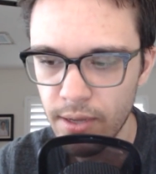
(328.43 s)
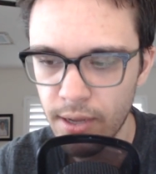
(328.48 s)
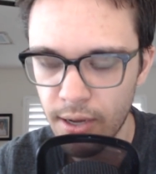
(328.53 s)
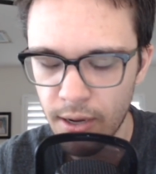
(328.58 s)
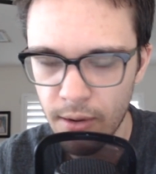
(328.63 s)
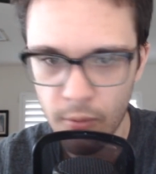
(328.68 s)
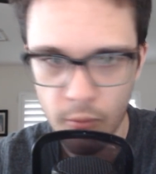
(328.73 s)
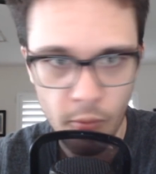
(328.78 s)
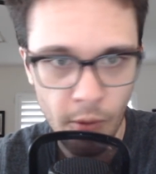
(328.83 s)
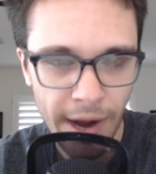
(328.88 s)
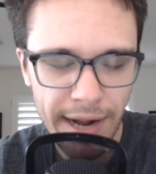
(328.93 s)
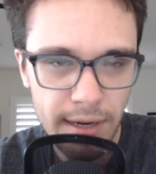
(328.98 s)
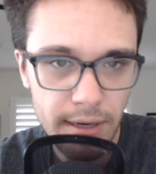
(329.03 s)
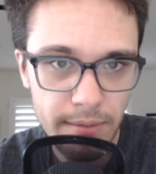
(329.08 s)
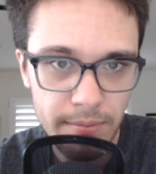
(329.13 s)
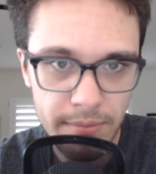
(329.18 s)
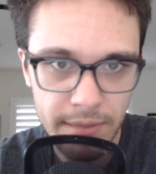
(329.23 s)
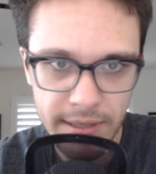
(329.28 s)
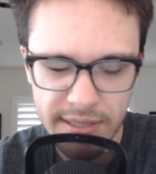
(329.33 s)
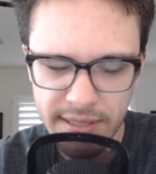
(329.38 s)
Uh,
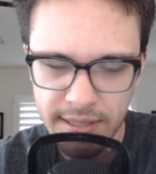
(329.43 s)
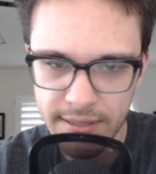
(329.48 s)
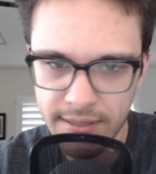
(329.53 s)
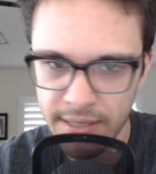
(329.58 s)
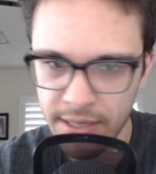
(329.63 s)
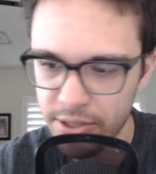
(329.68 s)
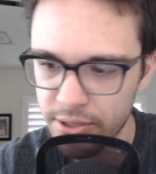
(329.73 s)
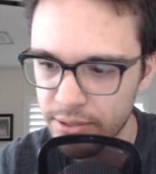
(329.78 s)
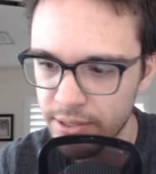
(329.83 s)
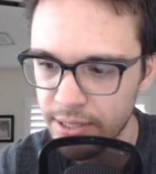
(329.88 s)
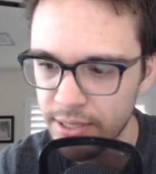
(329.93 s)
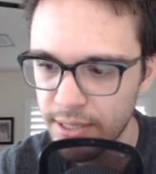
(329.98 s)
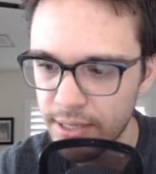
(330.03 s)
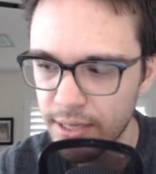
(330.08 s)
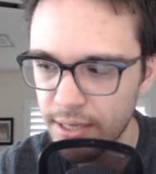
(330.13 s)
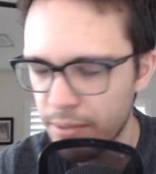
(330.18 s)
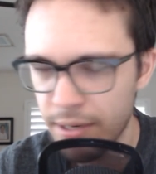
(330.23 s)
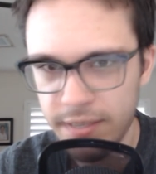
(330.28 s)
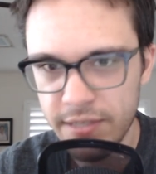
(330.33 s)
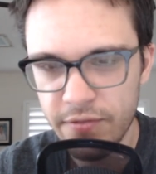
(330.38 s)
randomness essentially.
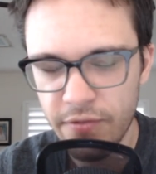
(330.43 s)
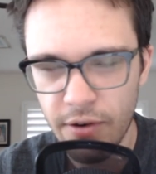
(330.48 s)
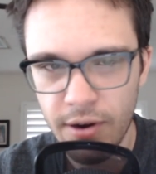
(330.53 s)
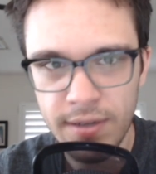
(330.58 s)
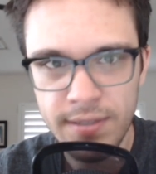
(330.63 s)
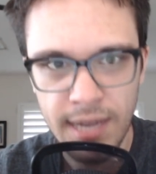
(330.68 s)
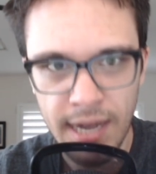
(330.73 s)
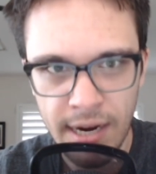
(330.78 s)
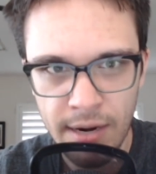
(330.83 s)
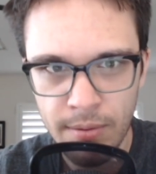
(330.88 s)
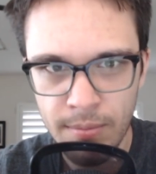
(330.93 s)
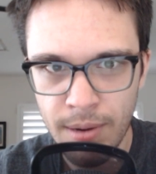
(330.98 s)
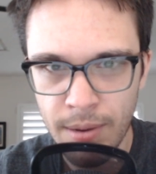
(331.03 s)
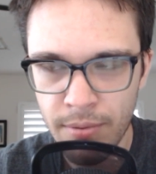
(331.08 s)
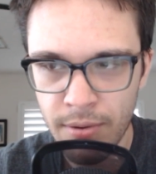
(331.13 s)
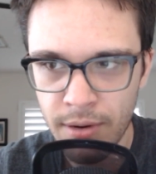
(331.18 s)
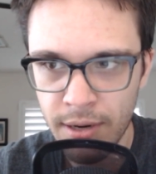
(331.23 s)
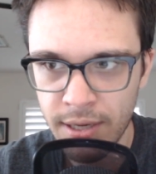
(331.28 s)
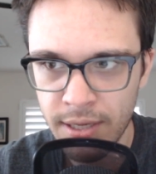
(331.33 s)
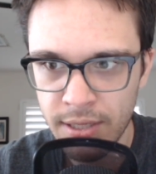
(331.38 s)
But as far as I remember,